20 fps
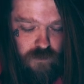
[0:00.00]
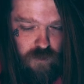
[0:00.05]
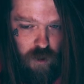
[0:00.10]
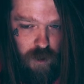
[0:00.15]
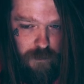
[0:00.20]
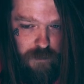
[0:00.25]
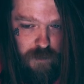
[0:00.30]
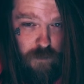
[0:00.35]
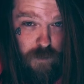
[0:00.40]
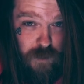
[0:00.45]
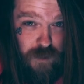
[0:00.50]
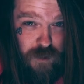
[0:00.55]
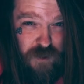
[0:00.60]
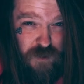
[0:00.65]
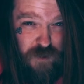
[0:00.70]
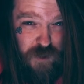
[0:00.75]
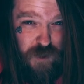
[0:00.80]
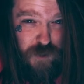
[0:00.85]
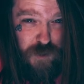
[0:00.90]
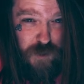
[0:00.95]
So I've been wanting to
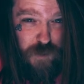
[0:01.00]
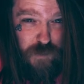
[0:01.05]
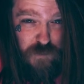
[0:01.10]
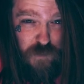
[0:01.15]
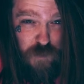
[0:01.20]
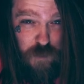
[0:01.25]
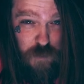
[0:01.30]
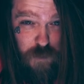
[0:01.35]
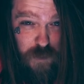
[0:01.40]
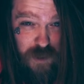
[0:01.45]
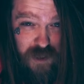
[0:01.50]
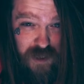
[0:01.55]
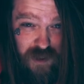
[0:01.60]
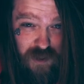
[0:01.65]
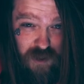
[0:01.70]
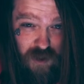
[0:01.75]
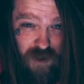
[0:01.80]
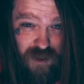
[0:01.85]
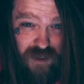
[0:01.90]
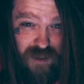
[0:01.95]
do YouTube for a really
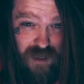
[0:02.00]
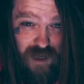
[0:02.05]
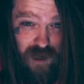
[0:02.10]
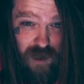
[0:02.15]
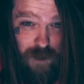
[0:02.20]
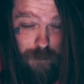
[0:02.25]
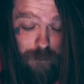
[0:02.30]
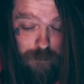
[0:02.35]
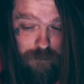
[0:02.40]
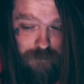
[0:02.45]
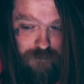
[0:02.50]
long time.